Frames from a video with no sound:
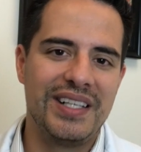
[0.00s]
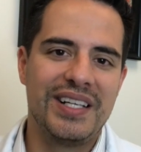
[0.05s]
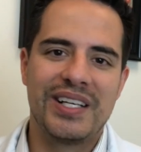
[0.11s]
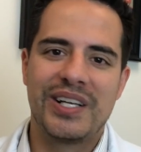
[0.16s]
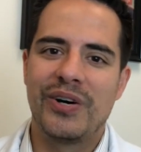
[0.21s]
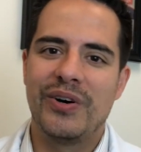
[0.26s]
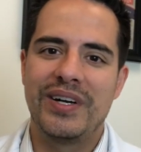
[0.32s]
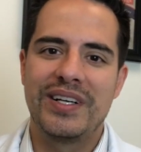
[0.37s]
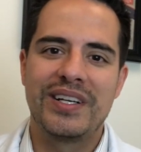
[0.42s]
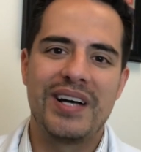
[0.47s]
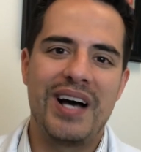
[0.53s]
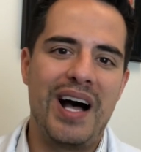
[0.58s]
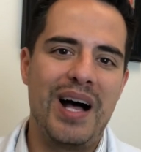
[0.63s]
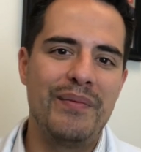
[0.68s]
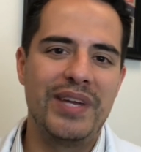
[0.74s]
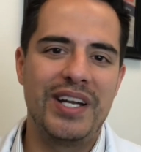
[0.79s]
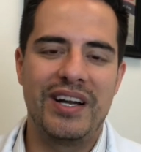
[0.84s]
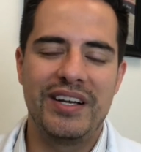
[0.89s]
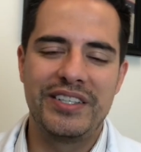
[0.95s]
Go ahead and
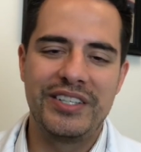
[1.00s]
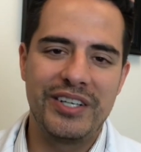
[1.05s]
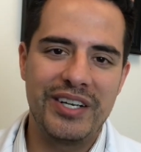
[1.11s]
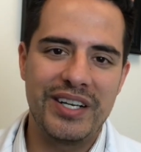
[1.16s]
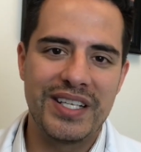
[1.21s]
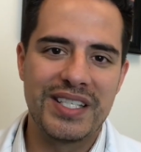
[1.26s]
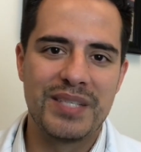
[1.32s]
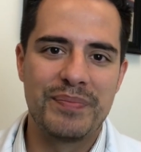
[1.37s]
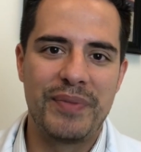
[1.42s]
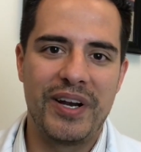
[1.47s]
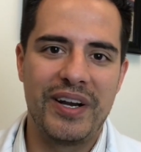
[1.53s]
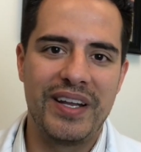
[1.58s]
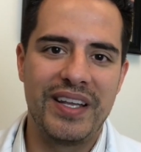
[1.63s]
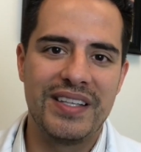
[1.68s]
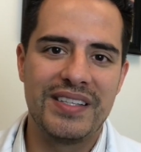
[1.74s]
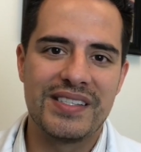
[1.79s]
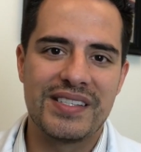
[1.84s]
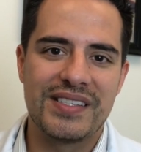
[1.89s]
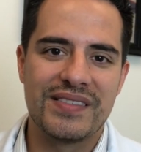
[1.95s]
comment on your
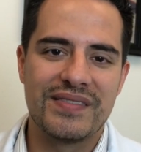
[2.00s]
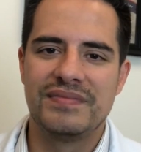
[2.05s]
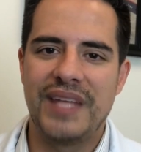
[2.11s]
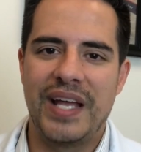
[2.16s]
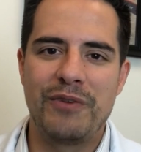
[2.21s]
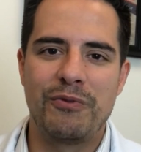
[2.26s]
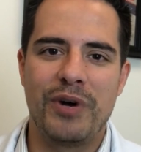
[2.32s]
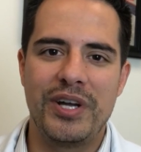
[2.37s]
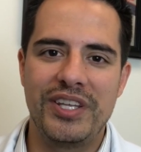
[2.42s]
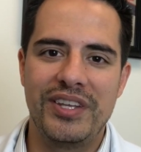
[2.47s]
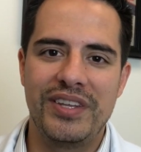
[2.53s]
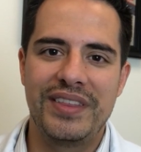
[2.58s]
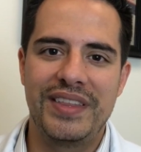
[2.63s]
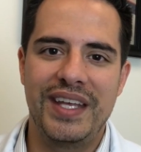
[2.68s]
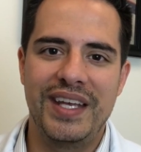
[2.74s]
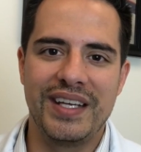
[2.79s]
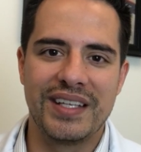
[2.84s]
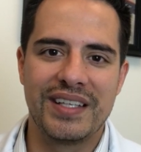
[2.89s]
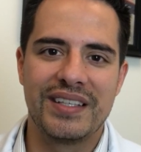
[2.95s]
experience and what you
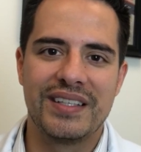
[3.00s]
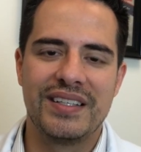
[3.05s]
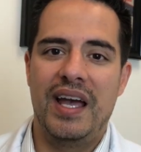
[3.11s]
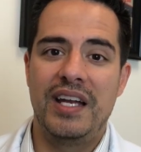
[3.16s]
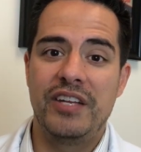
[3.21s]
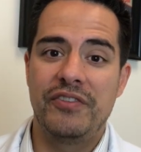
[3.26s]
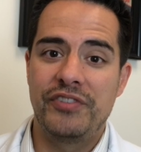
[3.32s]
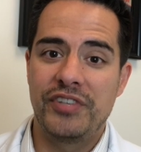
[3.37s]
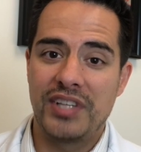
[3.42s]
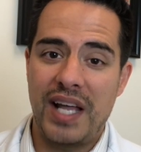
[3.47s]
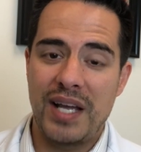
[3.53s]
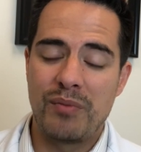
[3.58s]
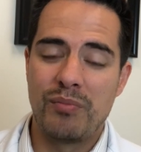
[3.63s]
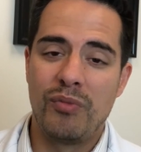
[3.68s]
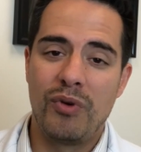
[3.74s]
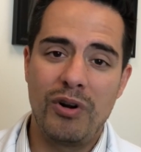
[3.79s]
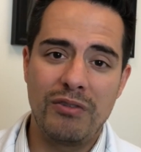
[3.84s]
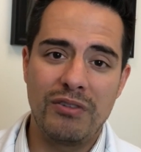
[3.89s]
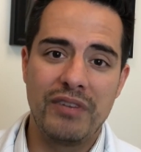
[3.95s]
think. And if you'd like
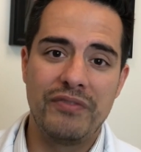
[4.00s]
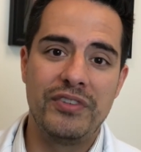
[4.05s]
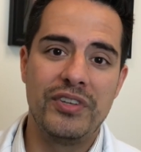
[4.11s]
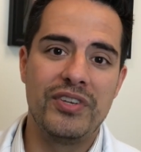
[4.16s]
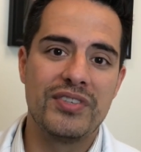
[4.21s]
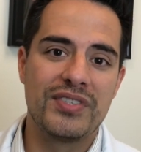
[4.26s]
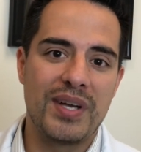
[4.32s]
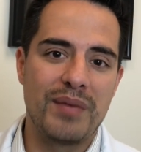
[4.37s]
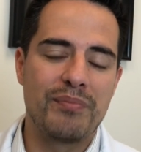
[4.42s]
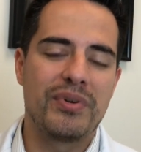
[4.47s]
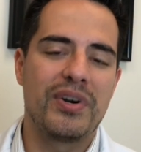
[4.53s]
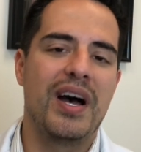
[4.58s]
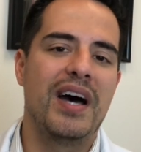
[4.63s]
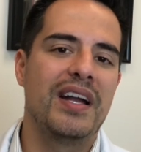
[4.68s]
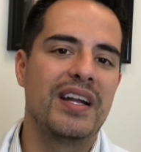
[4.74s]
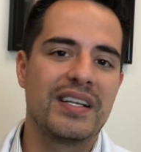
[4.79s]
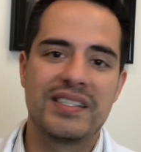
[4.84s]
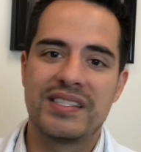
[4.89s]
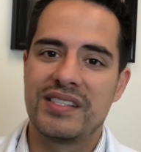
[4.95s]
more reviews on
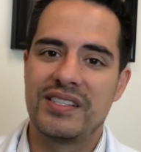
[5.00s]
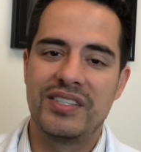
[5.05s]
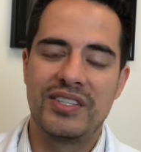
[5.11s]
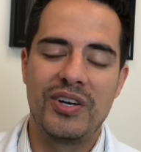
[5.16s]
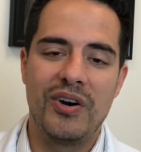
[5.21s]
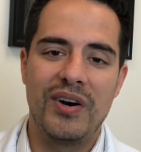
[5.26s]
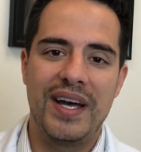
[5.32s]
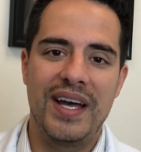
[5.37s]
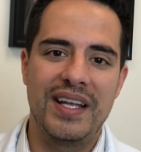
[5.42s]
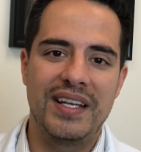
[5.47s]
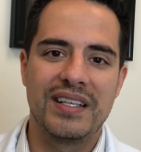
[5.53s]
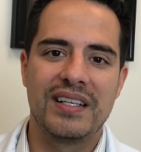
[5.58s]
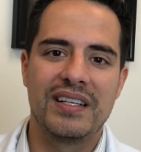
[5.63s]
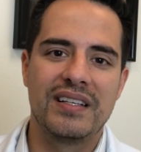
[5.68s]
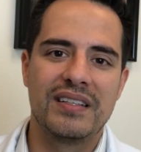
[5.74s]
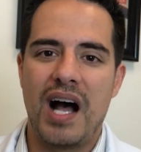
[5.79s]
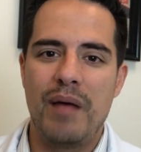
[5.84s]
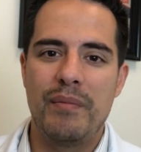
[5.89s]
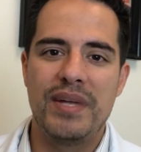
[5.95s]
products, go ahead
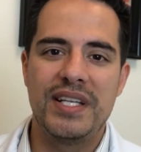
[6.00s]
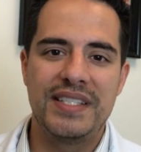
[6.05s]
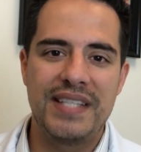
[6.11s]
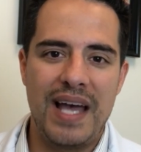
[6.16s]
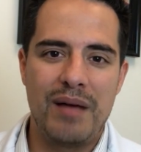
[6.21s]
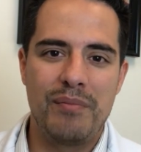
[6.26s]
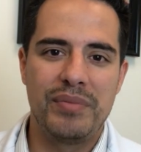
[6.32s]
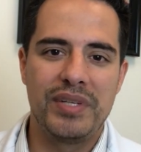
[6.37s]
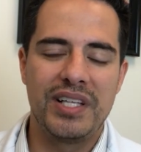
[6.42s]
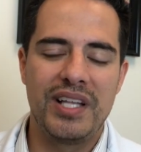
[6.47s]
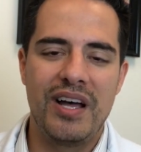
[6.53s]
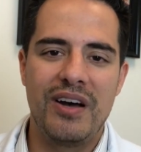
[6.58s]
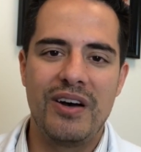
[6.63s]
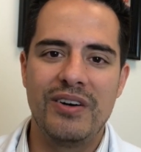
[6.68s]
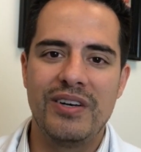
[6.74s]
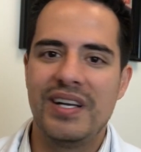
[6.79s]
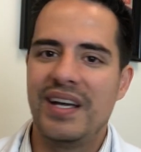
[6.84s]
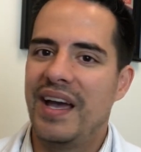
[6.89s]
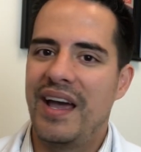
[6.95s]
and comment down
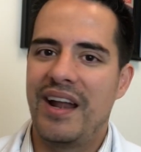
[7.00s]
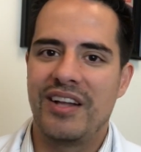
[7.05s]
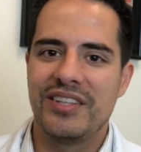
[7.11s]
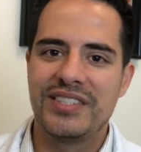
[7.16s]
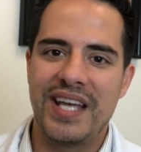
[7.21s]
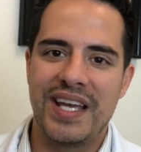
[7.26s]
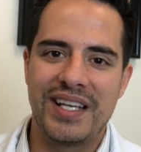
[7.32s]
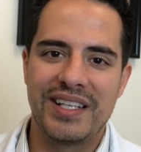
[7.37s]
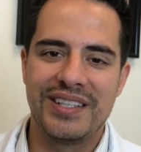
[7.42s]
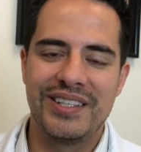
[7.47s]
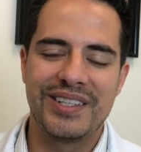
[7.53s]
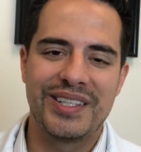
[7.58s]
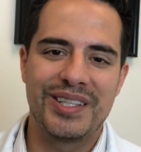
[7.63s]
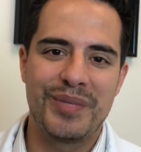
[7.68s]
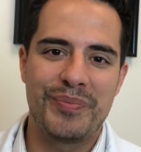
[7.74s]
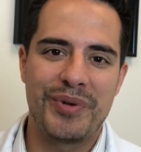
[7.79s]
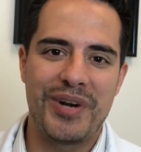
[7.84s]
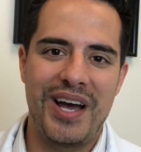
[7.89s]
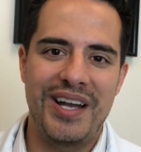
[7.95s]
below and I'll take a look at
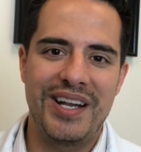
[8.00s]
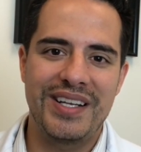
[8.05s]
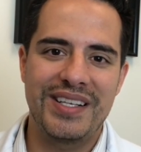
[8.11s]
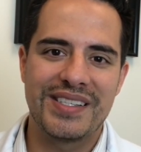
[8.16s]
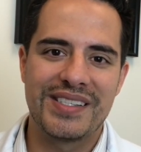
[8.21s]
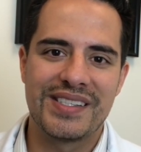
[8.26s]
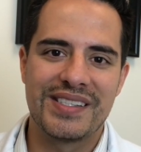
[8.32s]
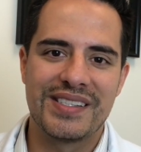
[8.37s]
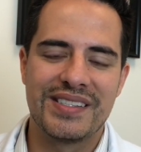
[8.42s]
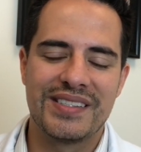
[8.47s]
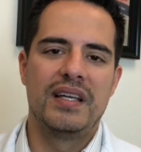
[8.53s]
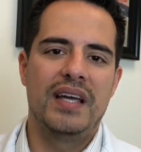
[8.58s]
the products.